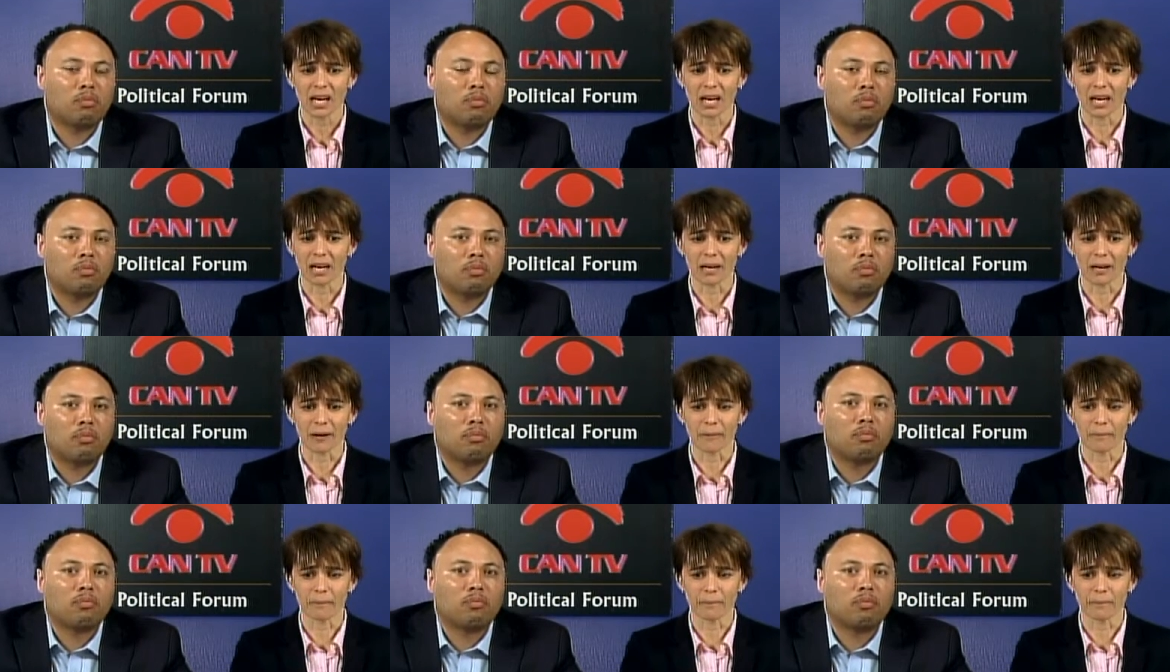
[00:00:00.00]

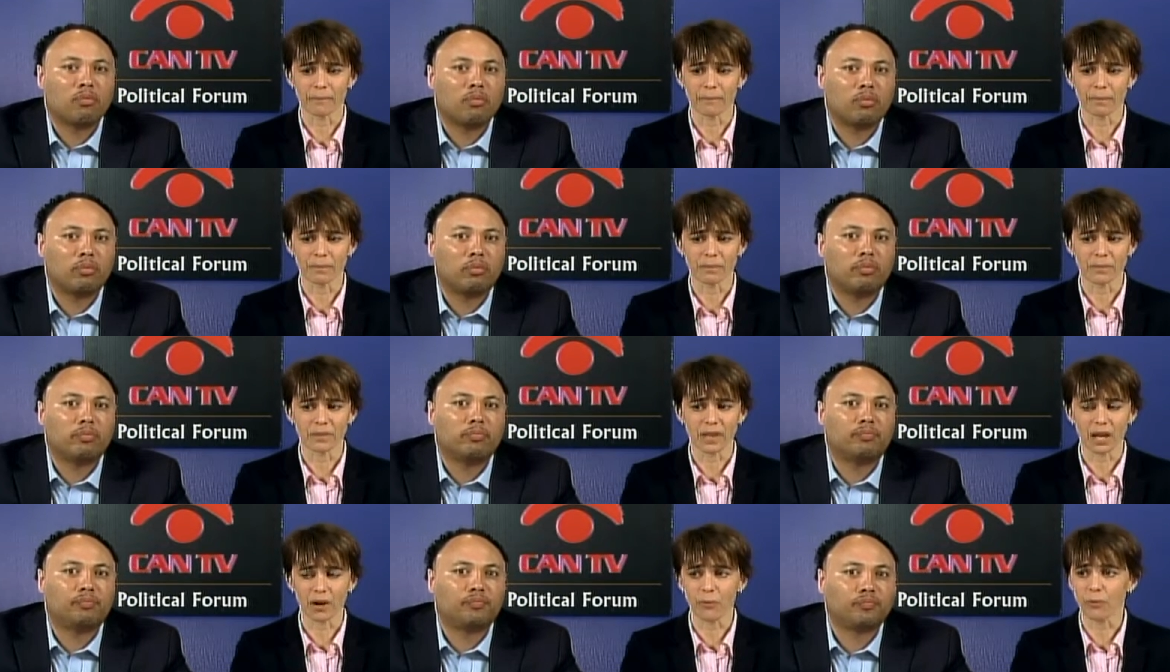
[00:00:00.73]
Speaker 1: Um,
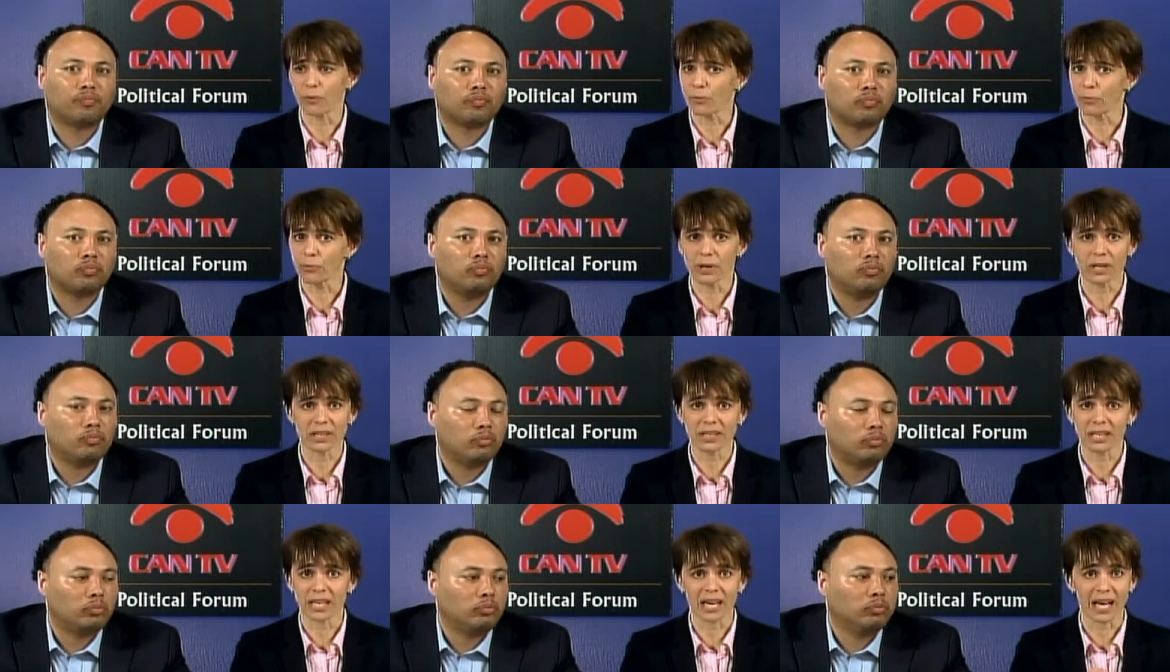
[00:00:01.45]
they were
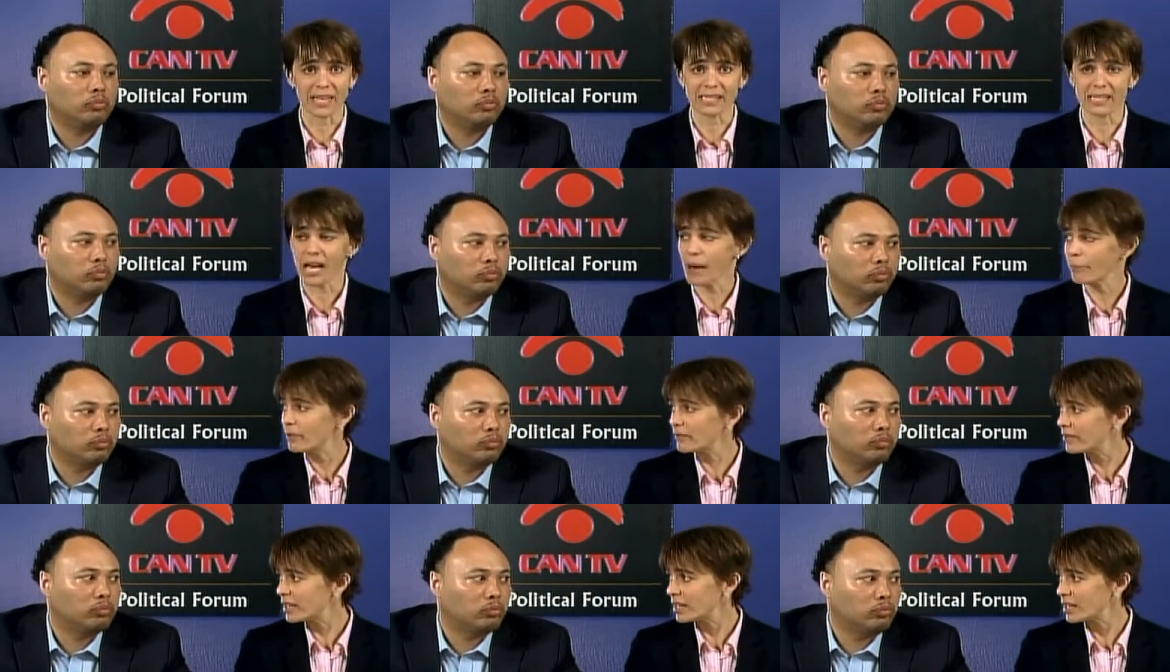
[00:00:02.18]
really on top
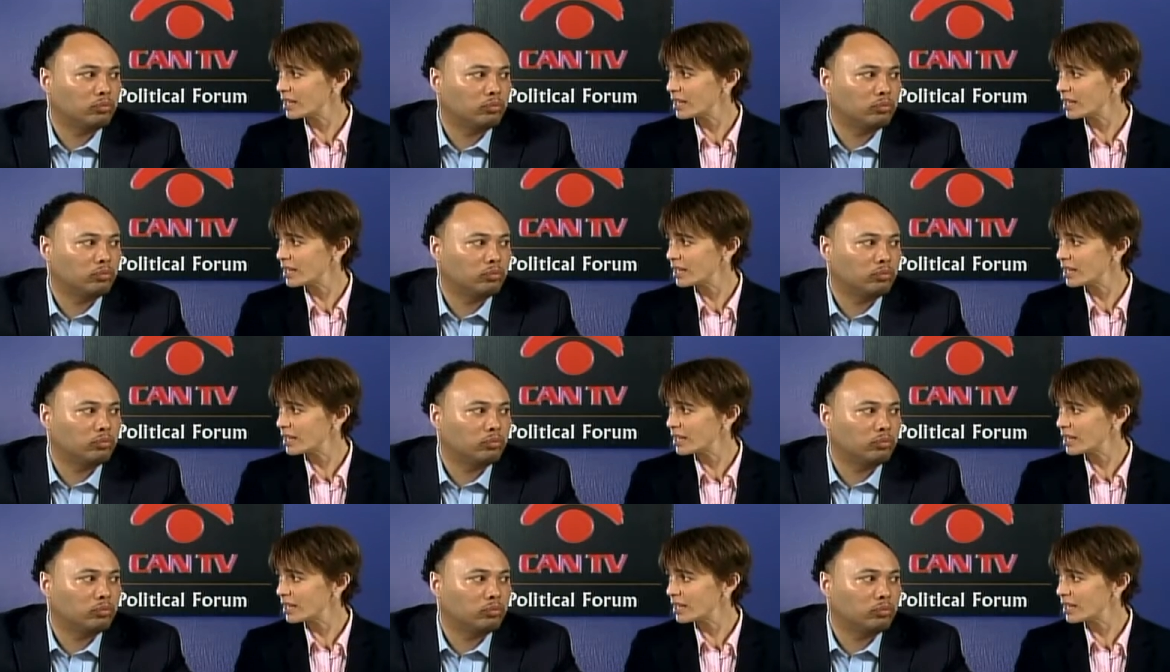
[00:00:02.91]
of it,